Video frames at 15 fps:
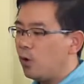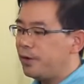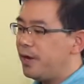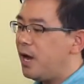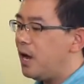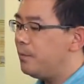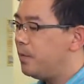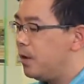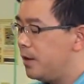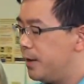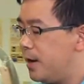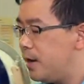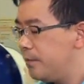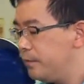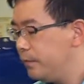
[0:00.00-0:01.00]
more time,
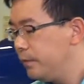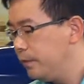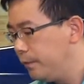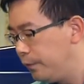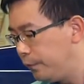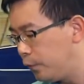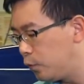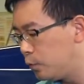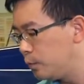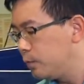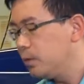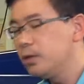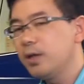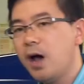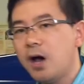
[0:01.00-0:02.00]
again from
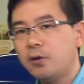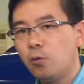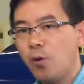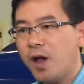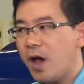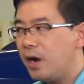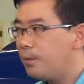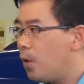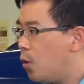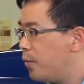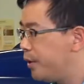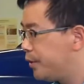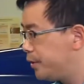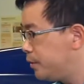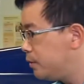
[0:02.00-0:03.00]
hardware
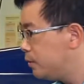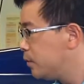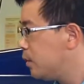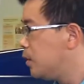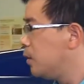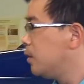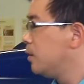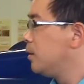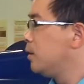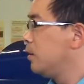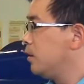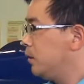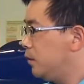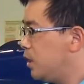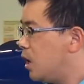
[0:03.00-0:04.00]
anemometer,
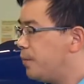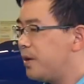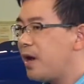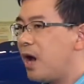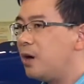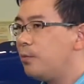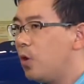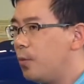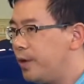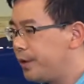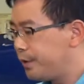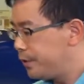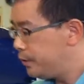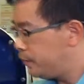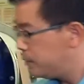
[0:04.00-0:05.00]
turbine
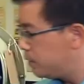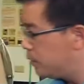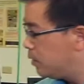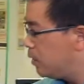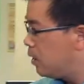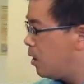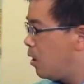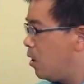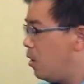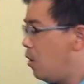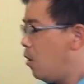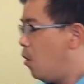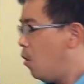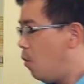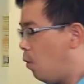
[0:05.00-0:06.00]
anemometer,
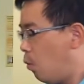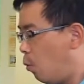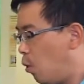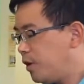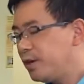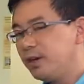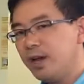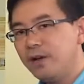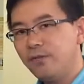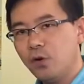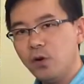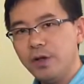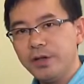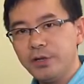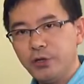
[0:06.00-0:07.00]
water
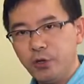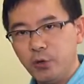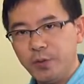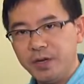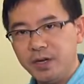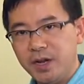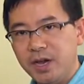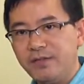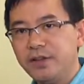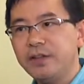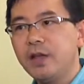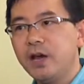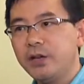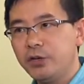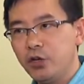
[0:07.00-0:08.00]
level in tube
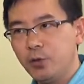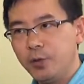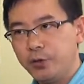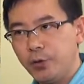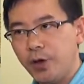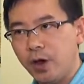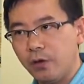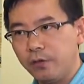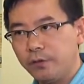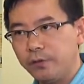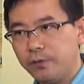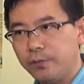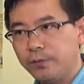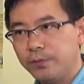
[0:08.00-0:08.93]
11 and tube 12.